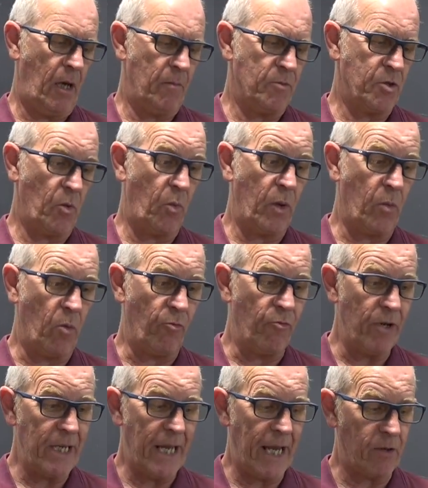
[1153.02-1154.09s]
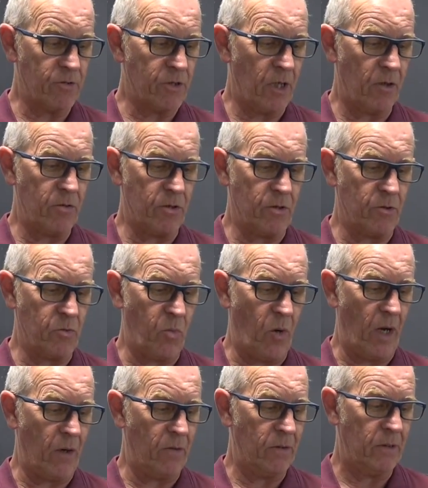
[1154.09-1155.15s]
so we will rehouse those as
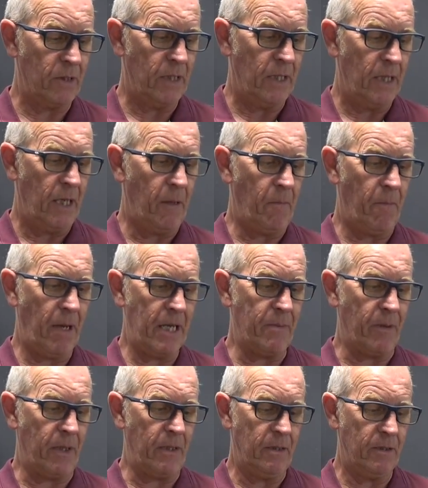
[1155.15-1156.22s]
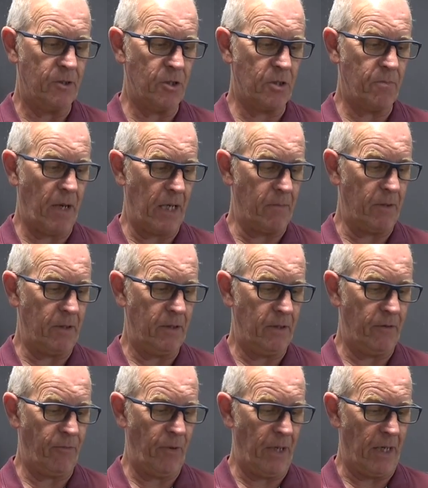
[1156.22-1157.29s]
well, and maybe, just maybe,
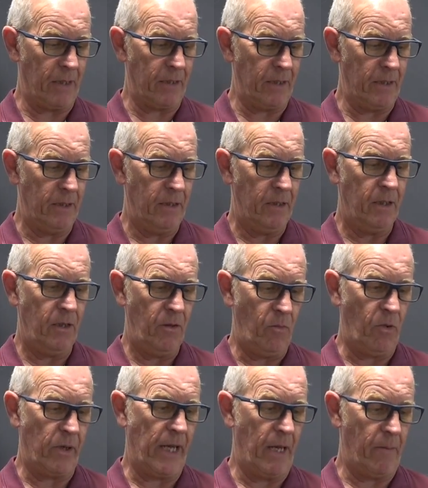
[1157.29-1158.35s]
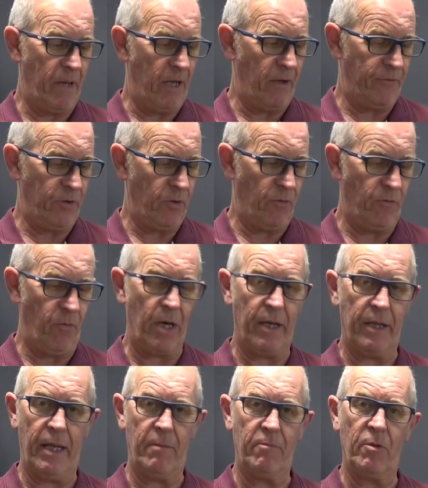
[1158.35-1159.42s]
if we're lucky, we'll get a better view of one
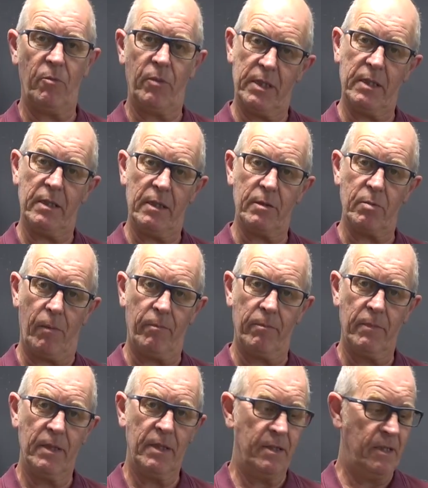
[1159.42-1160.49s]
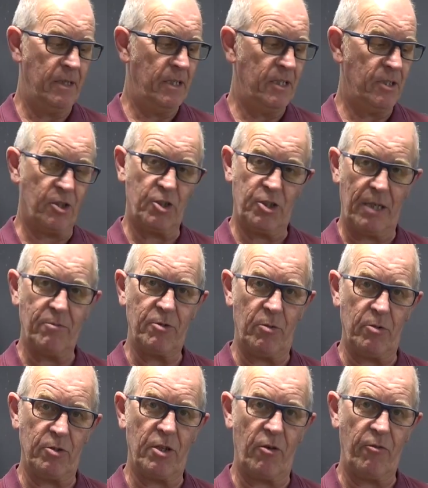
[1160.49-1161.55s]
of them than we did this one. It's a shame she
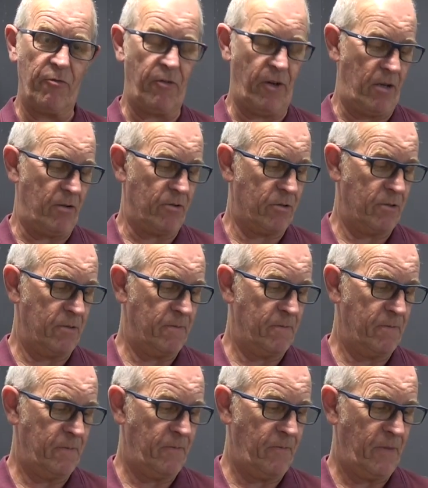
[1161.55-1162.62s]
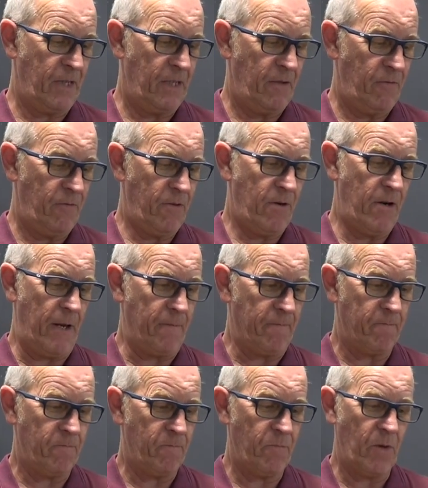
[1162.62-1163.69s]
was so fast. Right,
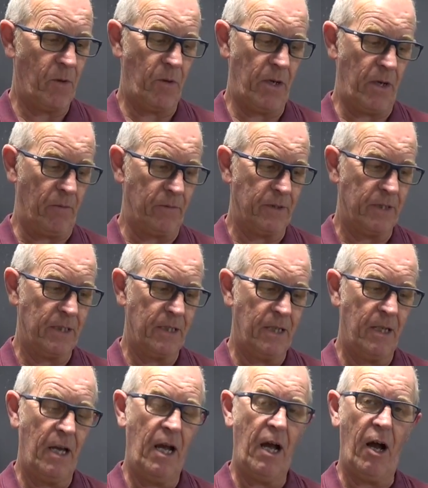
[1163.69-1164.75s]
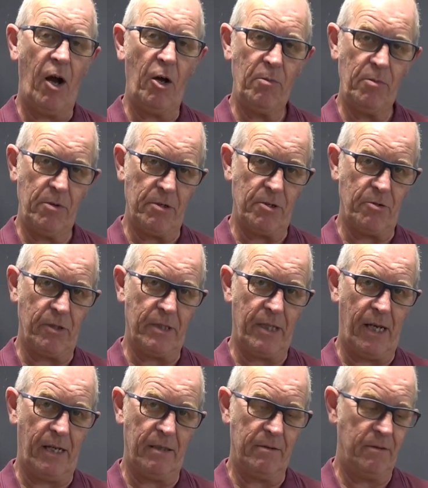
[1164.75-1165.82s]
well, I hope you enjoyed
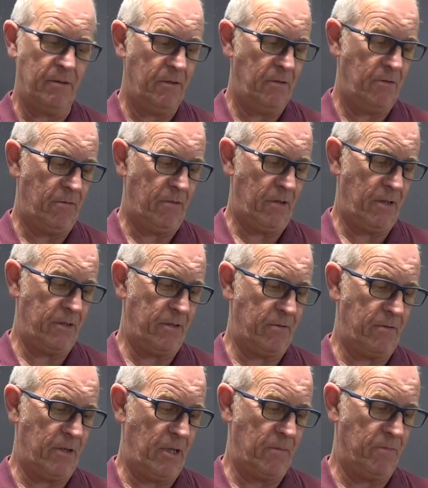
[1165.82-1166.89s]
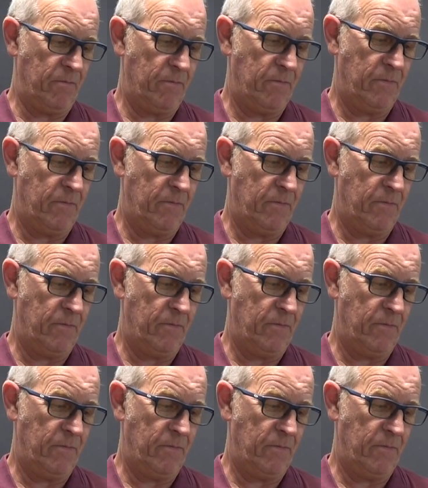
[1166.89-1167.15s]
that rather